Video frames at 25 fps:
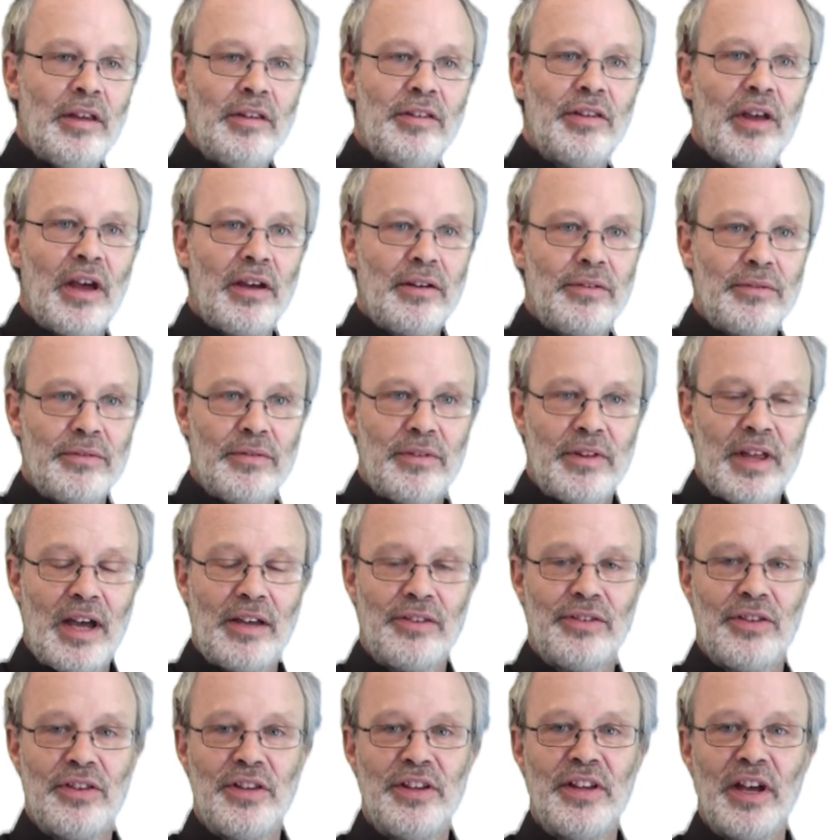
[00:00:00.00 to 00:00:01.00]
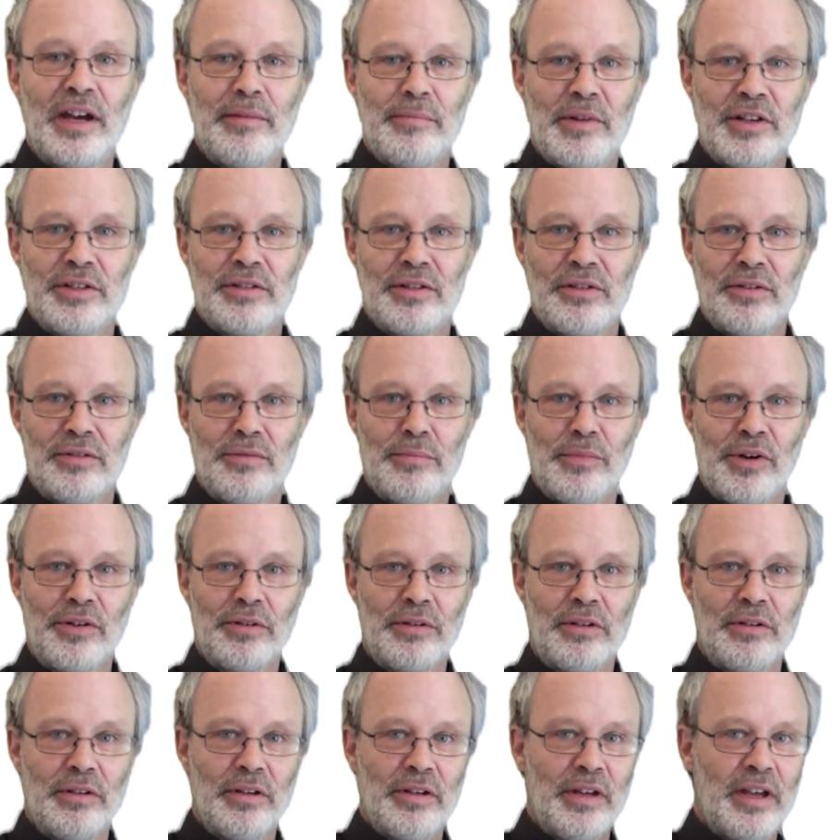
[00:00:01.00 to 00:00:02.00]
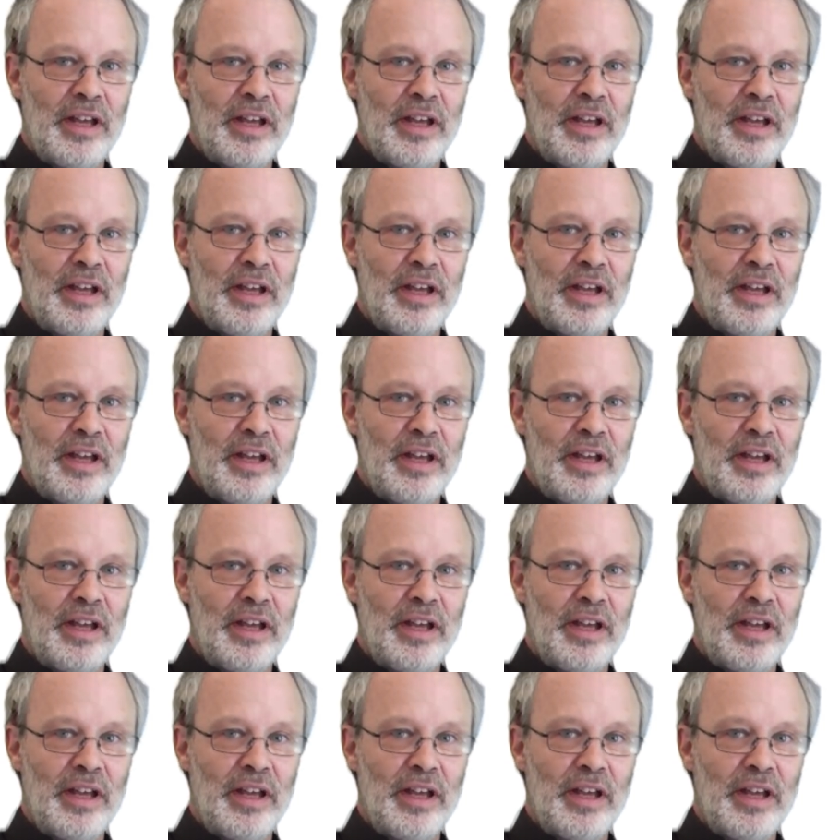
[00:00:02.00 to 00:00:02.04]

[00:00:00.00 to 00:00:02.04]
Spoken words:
So that's the dimensional model.